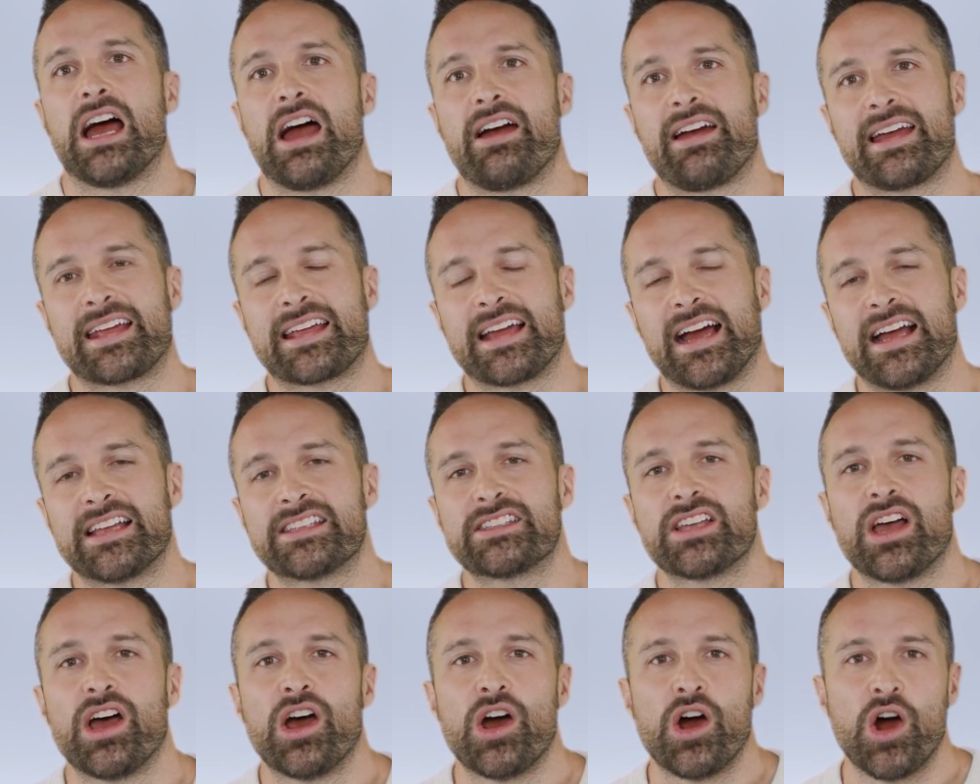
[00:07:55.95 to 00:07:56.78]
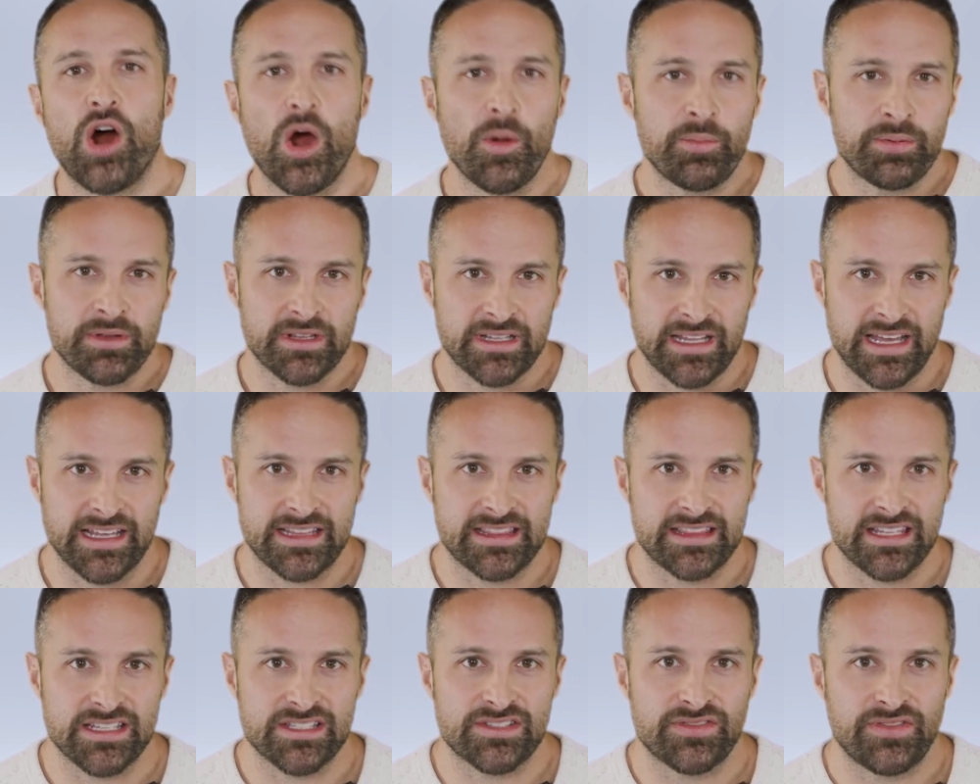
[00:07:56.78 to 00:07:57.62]
All right, guys, hope you
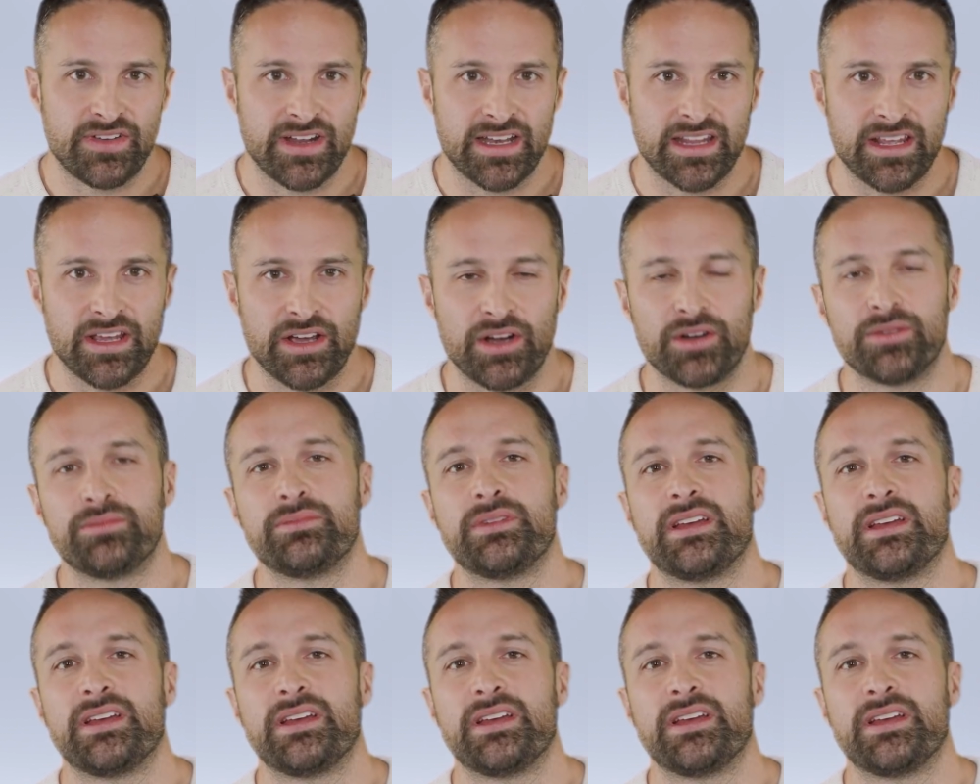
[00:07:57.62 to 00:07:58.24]
liked this video.